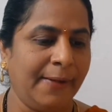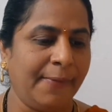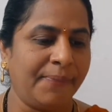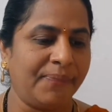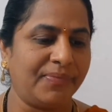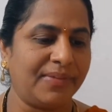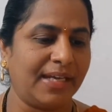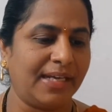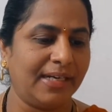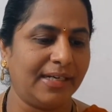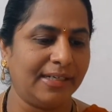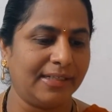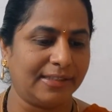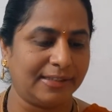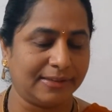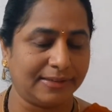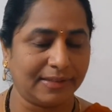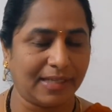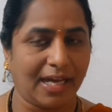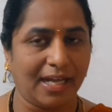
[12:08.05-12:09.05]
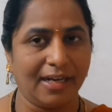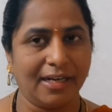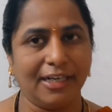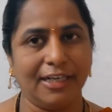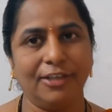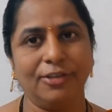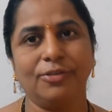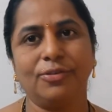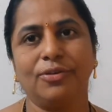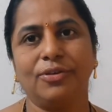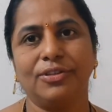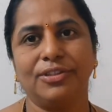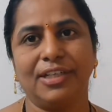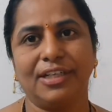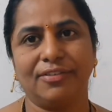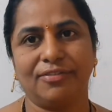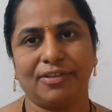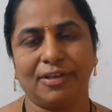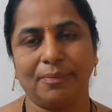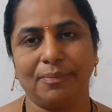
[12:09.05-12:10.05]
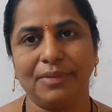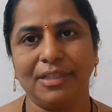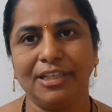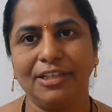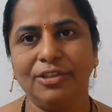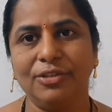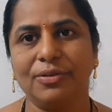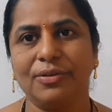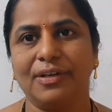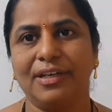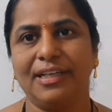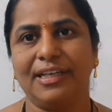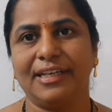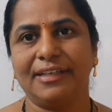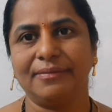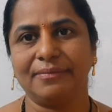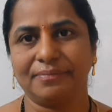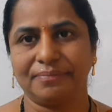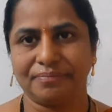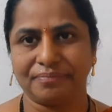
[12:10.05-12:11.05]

Then already you know that from the nuclei,